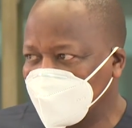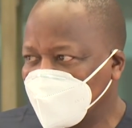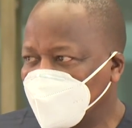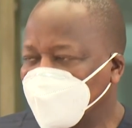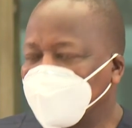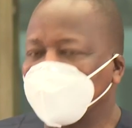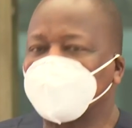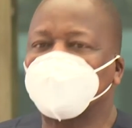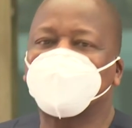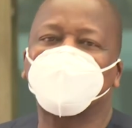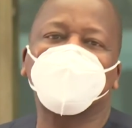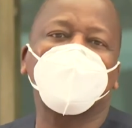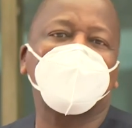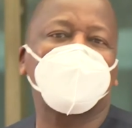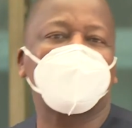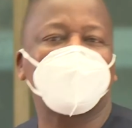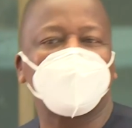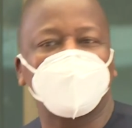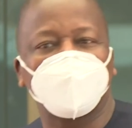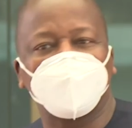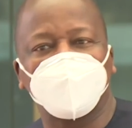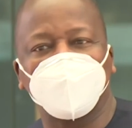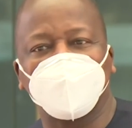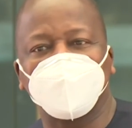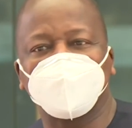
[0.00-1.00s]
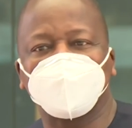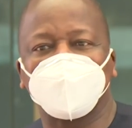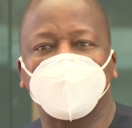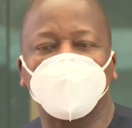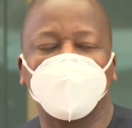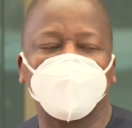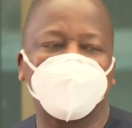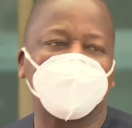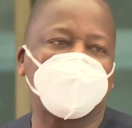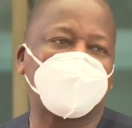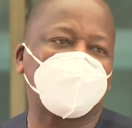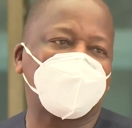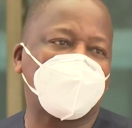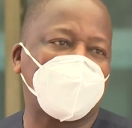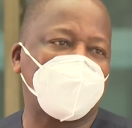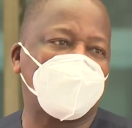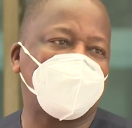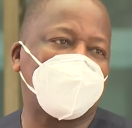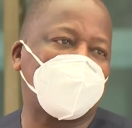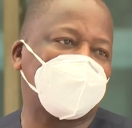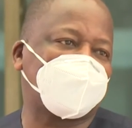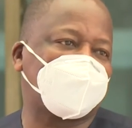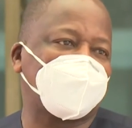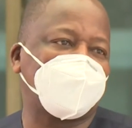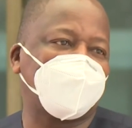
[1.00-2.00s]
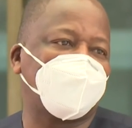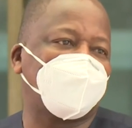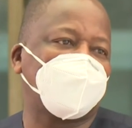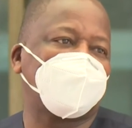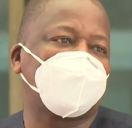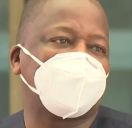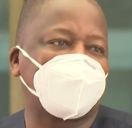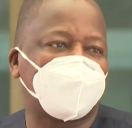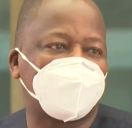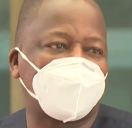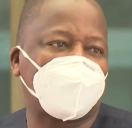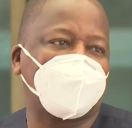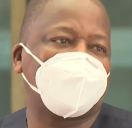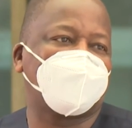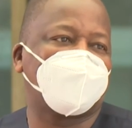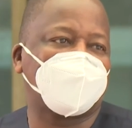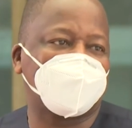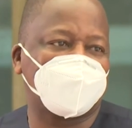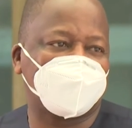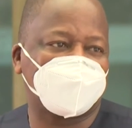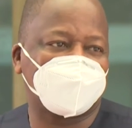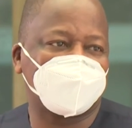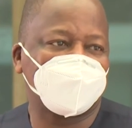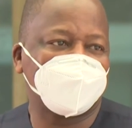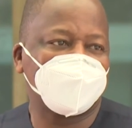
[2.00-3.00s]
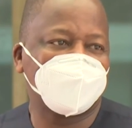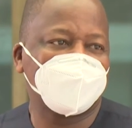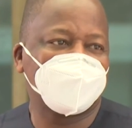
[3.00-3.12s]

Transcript: But surely, there is a limit to how much even the drivers